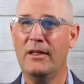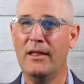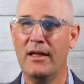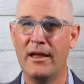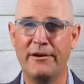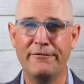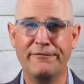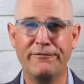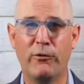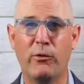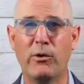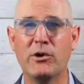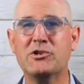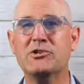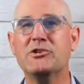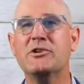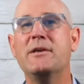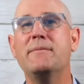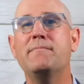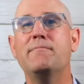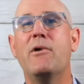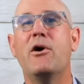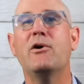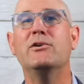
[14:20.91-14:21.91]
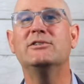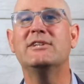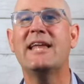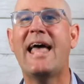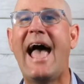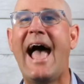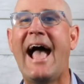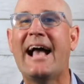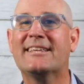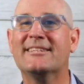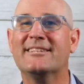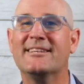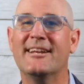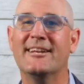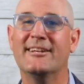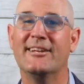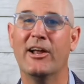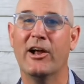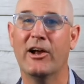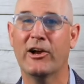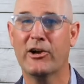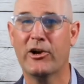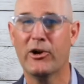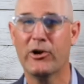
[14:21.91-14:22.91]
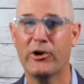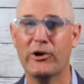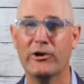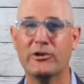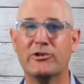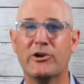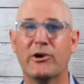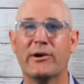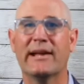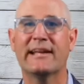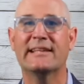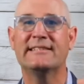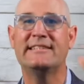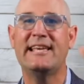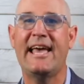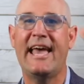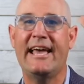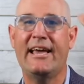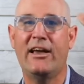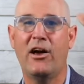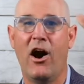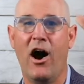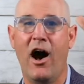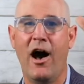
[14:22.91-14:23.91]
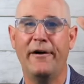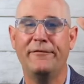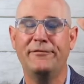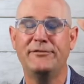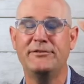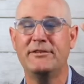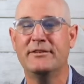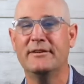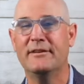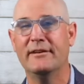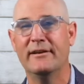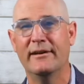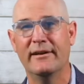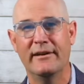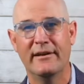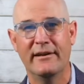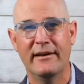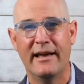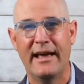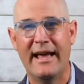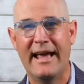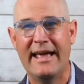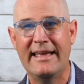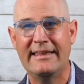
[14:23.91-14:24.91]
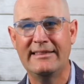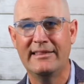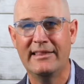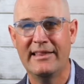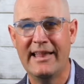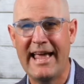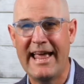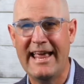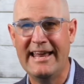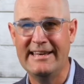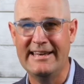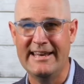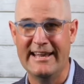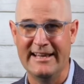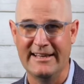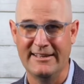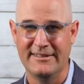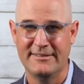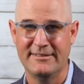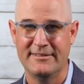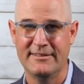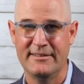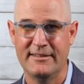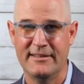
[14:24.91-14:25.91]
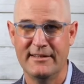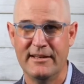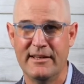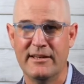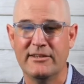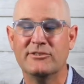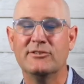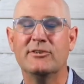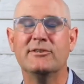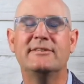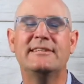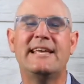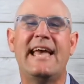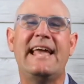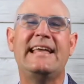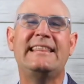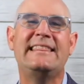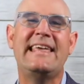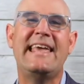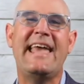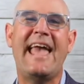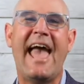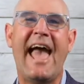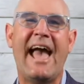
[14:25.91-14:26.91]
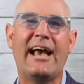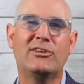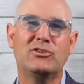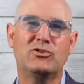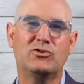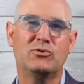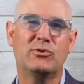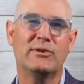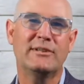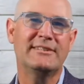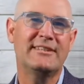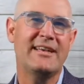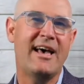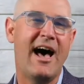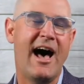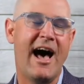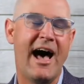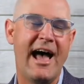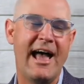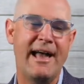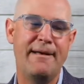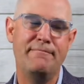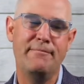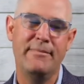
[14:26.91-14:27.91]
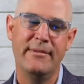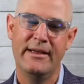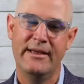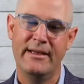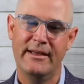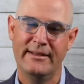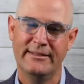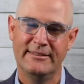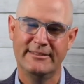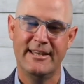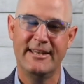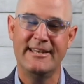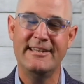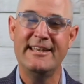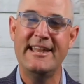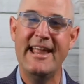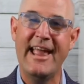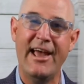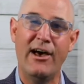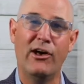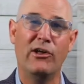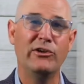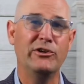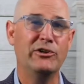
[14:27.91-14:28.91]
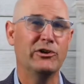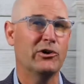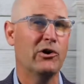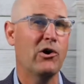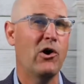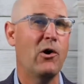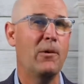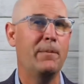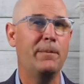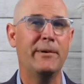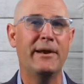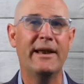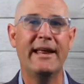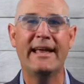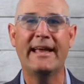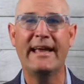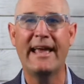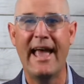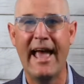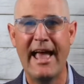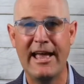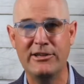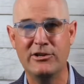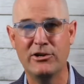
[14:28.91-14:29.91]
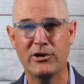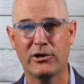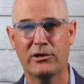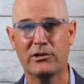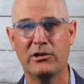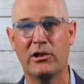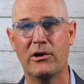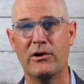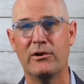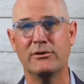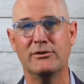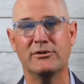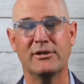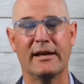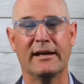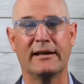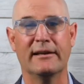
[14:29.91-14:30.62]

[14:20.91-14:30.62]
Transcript: Unfortunately, most accidents occur during takeoffs and landings. So take the extra time to nail your opening and your closing.